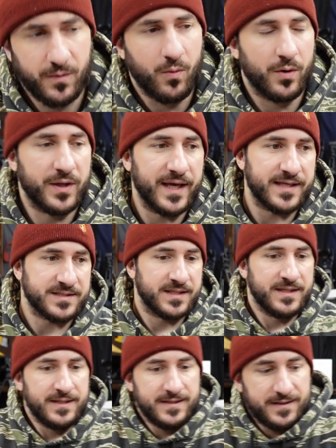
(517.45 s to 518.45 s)
We want to get
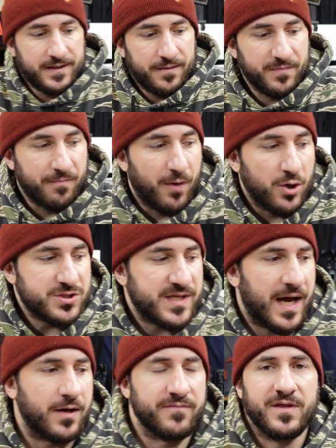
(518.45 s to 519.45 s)
um, the most
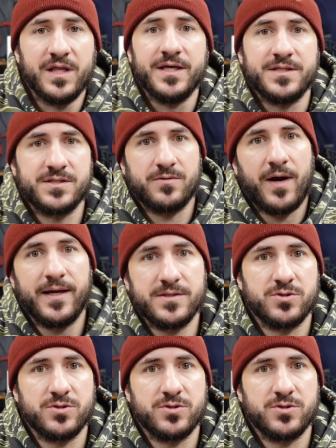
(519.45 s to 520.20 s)
out of the least, right?